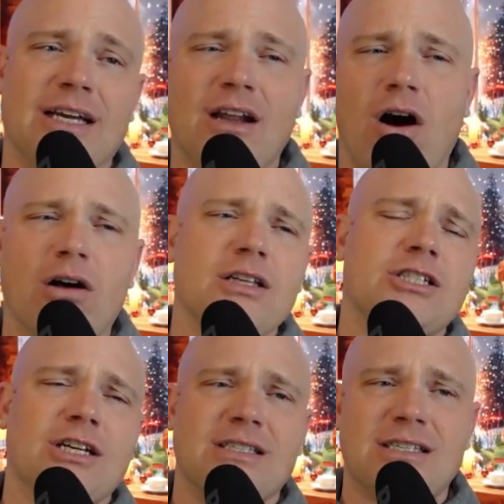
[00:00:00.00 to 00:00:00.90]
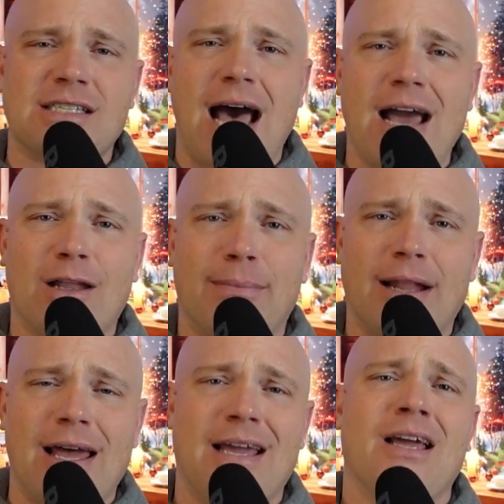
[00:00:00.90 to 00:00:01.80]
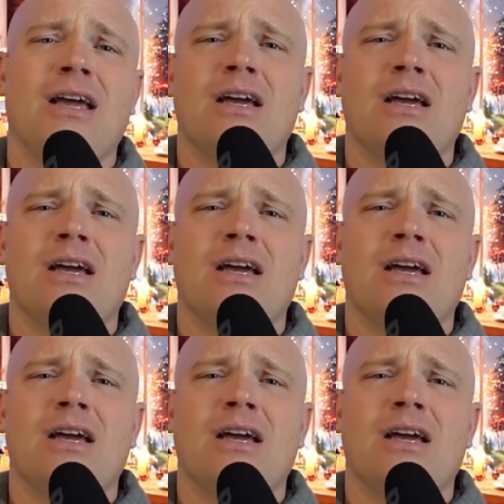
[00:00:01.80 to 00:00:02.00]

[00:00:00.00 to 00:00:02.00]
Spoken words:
It all is just a style of play.